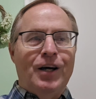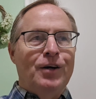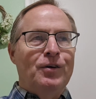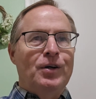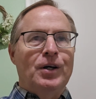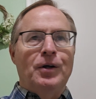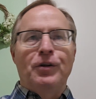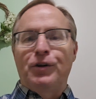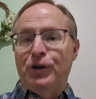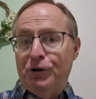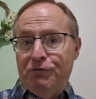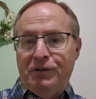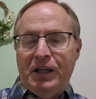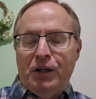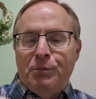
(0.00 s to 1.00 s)
their
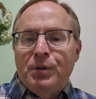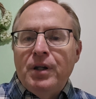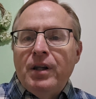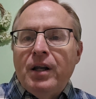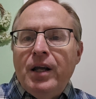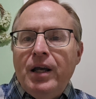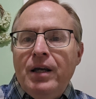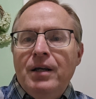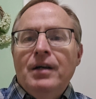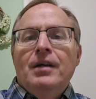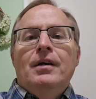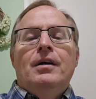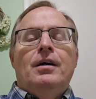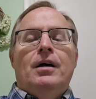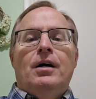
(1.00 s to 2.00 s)
availability,
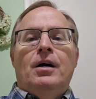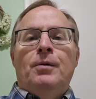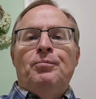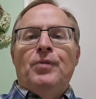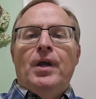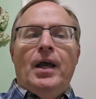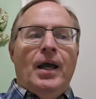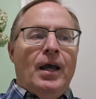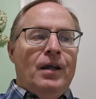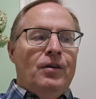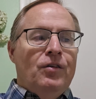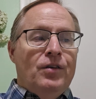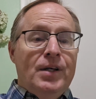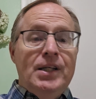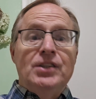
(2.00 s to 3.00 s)

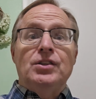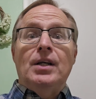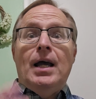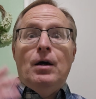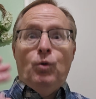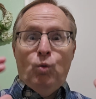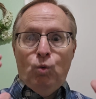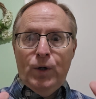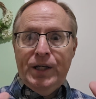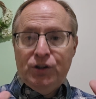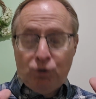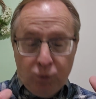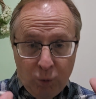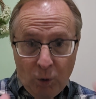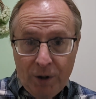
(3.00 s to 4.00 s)
and this
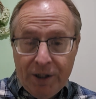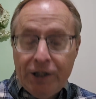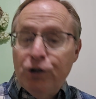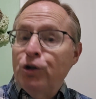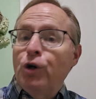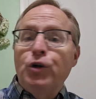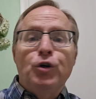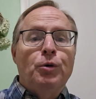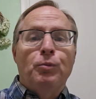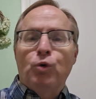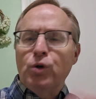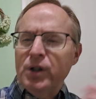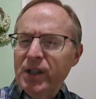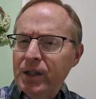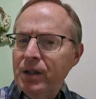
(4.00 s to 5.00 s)
is one, you're
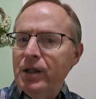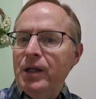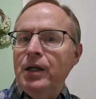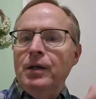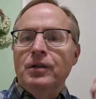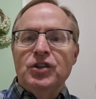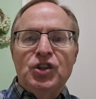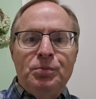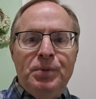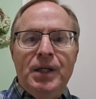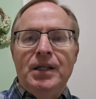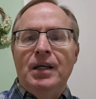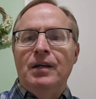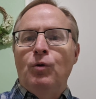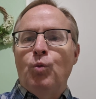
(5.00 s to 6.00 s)
really
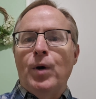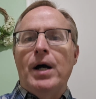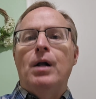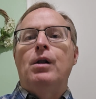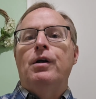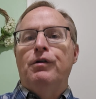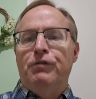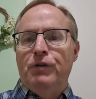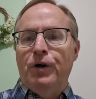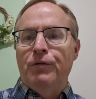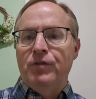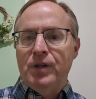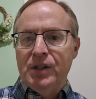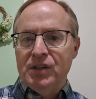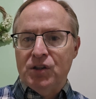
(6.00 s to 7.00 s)
speaking well
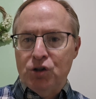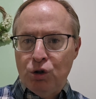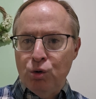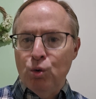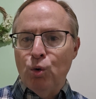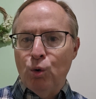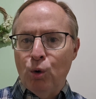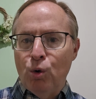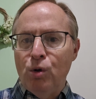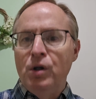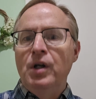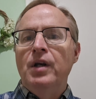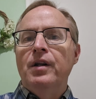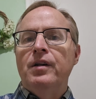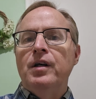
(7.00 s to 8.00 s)
of this
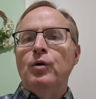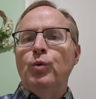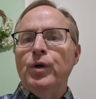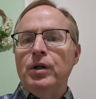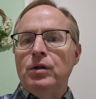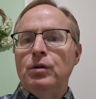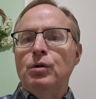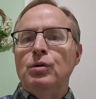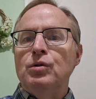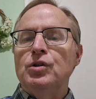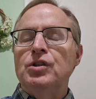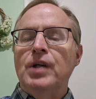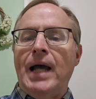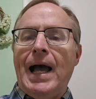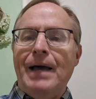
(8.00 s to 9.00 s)
tool that we
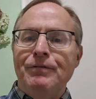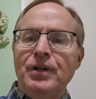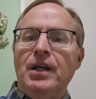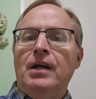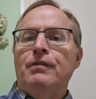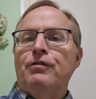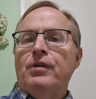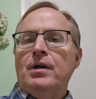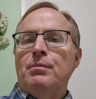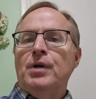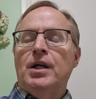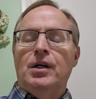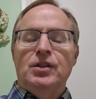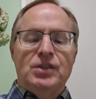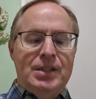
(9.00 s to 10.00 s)
use to advocate for them,
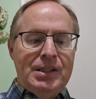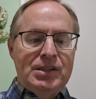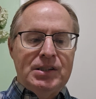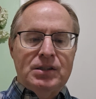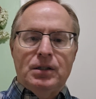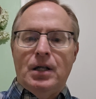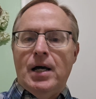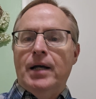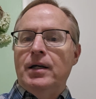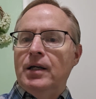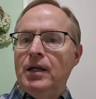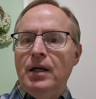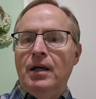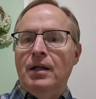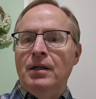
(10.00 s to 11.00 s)
because this is like,
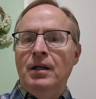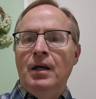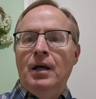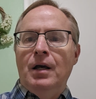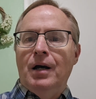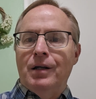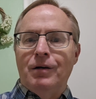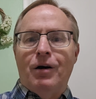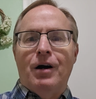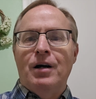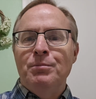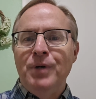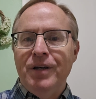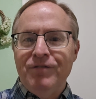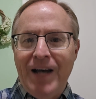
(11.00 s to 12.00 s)
again, an
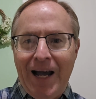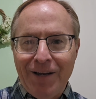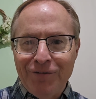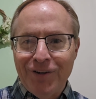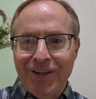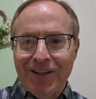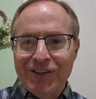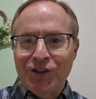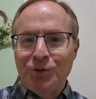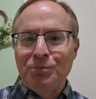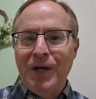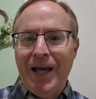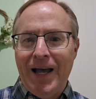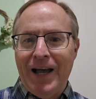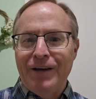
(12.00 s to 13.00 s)
army of advocates on
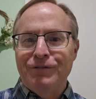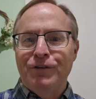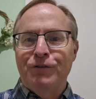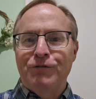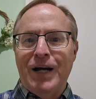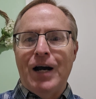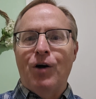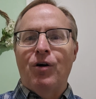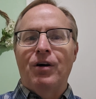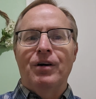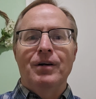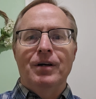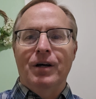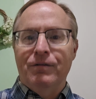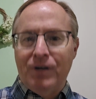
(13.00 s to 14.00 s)
behalf of
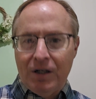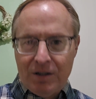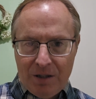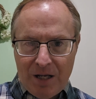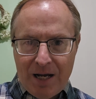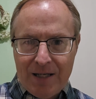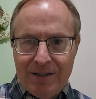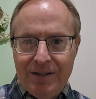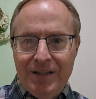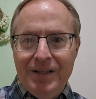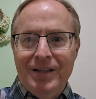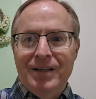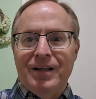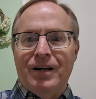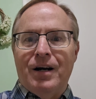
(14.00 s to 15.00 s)
our client.
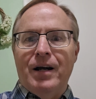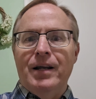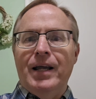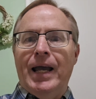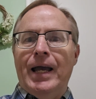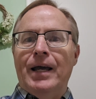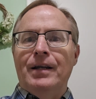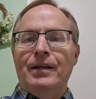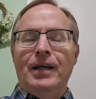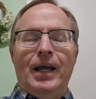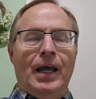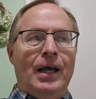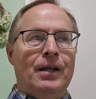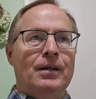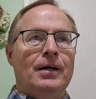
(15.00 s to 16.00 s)
All right.
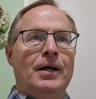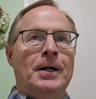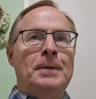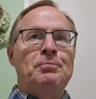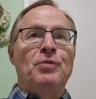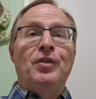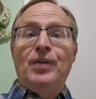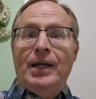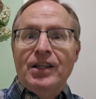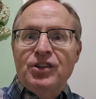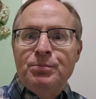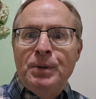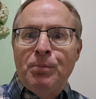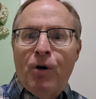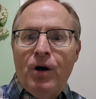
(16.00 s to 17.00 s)
And they get
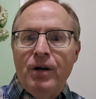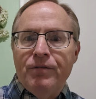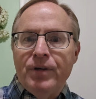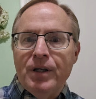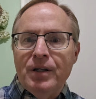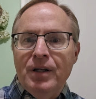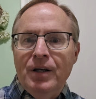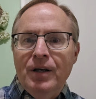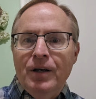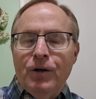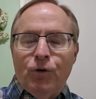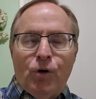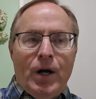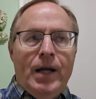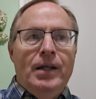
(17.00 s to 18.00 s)
to be part of it.
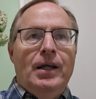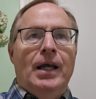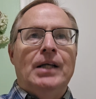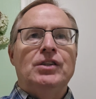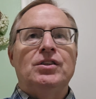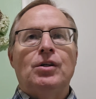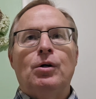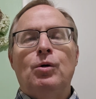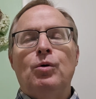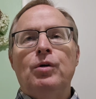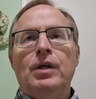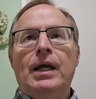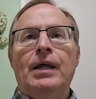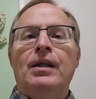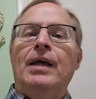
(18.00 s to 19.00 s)
All right. And
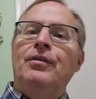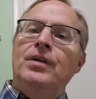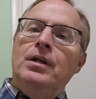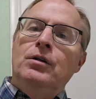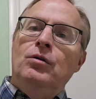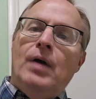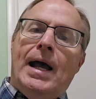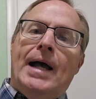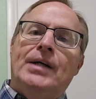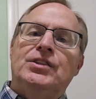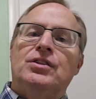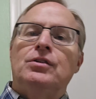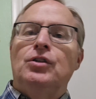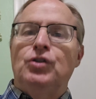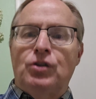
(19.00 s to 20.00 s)
so, and then you
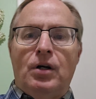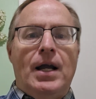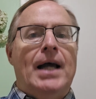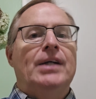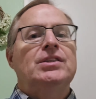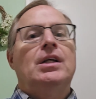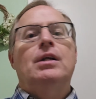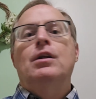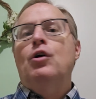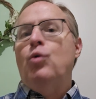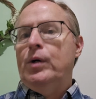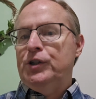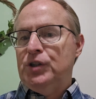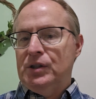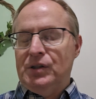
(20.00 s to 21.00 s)
start asking the
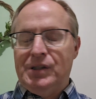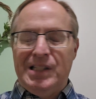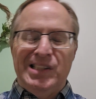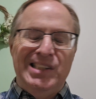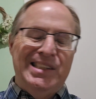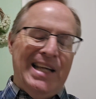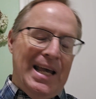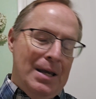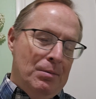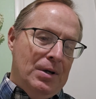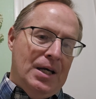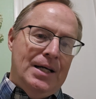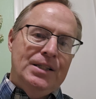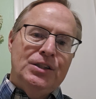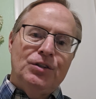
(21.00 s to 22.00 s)
questions, the same
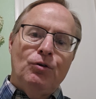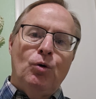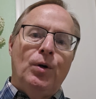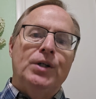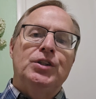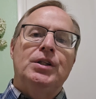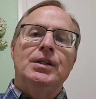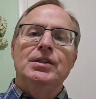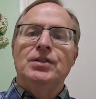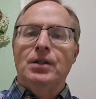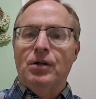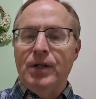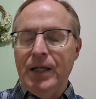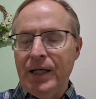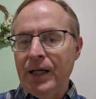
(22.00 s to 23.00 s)
kinds of questions
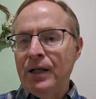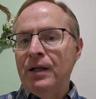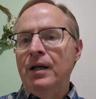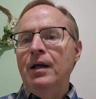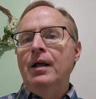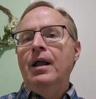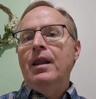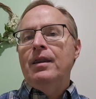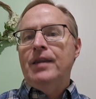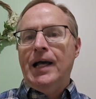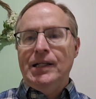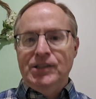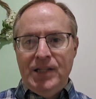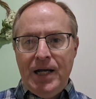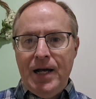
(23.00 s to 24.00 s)
that are in
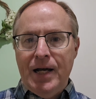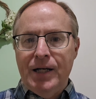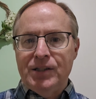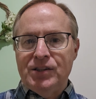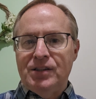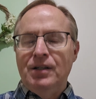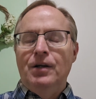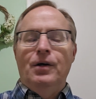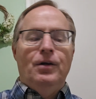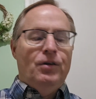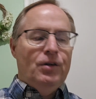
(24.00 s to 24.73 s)
that text,